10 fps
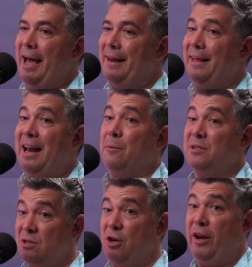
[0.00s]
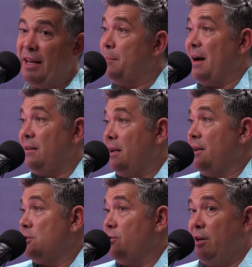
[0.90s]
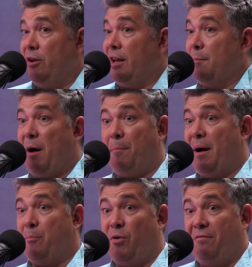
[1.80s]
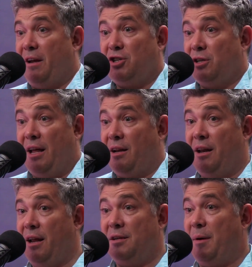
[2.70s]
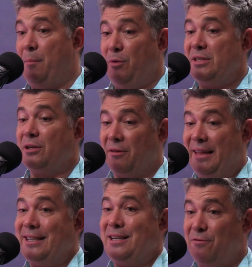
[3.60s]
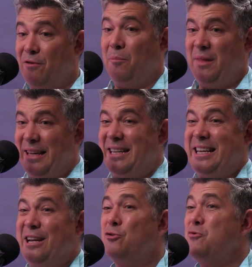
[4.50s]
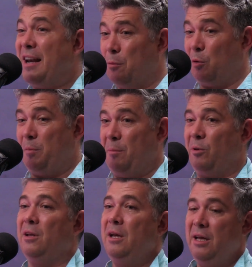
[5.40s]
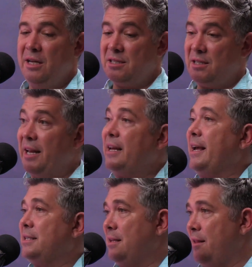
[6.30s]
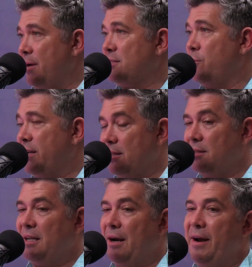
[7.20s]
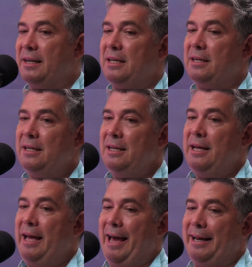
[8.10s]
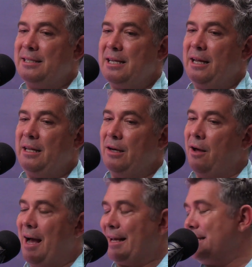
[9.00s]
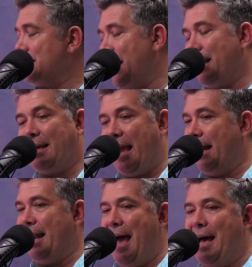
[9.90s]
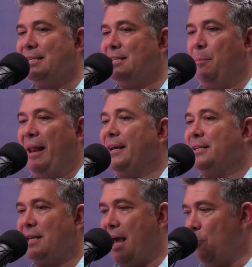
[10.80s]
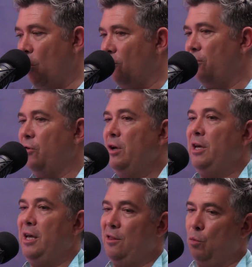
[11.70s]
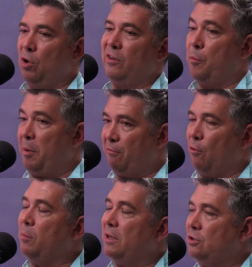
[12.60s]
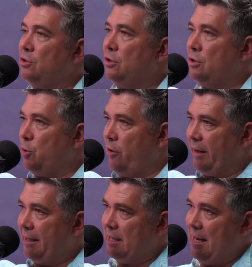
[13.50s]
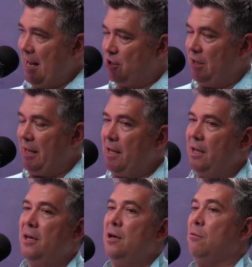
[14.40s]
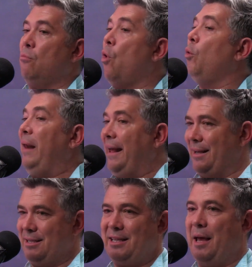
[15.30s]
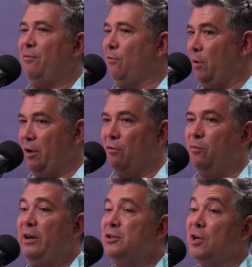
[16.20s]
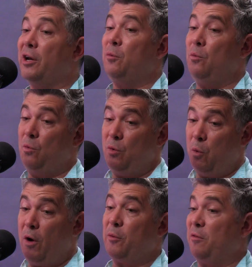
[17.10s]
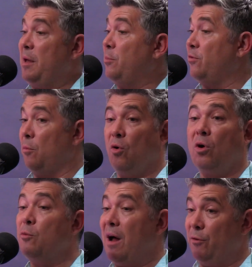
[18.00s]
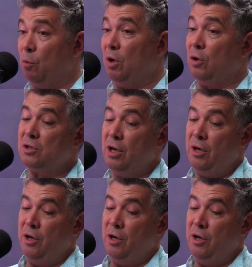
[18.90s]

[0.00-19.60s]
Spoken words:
And then I was learning about the industry and learning about my profession and about musical theatre from these incredible people sitting next to them as a resident director. And, I can say again, as the blinkers came off in the world of a performer touring internationally, more blinkers kept falling off when you started to work with people from all around the world,